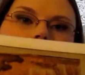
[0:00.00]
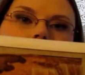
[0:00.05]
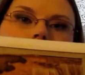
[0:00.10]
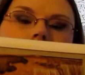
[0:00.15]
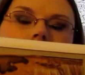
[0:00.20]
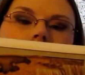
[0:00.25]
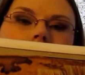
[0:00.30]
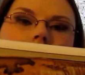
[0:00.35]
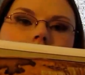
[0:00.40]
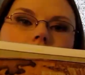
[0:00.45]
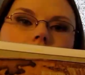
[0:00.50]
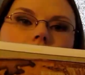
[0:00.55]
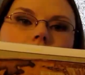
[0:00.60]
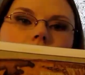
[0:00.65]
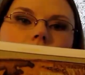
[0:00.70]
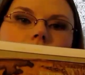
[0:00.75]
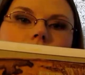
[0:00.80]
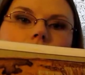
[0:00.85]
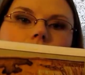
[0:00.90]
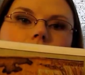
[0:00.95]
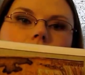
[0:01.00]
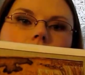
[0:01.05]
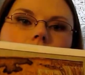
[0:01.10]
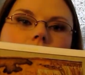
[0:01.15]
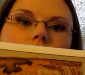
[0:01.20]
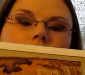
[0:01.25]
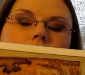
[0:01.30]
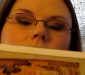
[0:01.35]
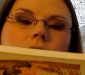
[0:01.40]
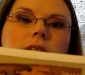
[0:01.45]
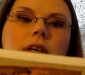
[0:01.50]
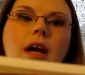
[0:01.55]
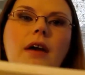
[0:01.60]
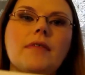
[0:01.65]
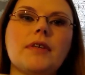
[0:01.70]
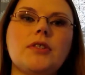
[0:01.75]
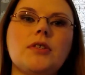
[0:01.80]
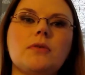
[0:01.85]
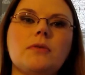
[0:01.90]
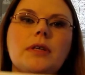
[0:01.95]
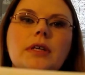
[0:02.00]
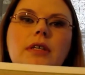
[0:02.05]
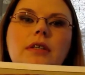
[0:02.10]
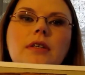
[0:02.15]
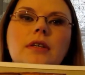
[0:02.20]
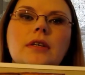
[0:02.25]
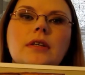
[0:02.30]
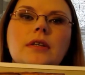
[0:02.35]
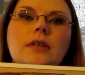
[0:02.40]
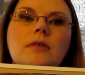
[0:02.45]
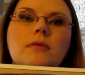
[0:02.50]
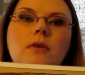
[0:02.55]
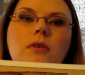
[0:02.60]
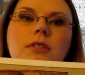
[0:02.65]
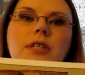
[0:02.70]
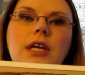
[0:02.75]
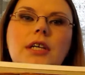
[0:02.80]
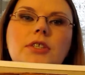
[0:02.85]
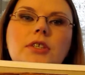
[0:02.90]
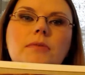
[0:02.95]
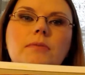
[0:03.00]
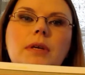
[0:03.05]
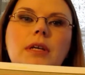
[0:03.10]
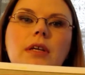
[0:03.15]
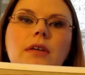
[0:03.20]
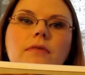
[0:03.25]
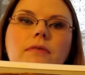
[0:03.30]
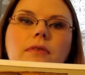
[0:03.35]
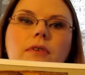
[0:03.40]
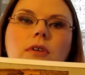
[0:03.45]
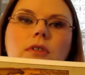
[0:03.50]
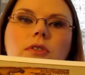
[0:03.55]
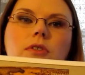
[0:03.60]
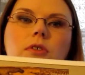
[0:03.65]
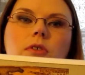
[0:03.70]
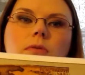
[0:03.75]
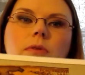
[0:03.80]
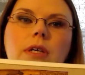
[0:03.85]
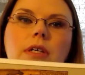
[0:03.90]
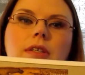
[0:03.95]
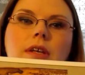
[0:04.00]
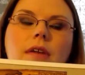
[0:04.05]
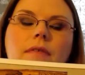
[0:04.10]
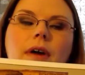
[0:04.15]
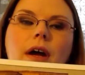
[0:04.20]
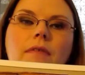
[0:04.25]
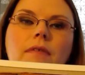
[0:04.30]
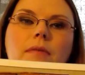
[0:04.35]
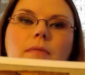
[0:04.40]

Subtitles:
So when I say every 2-week rotation, meaning for 2 weeks out of every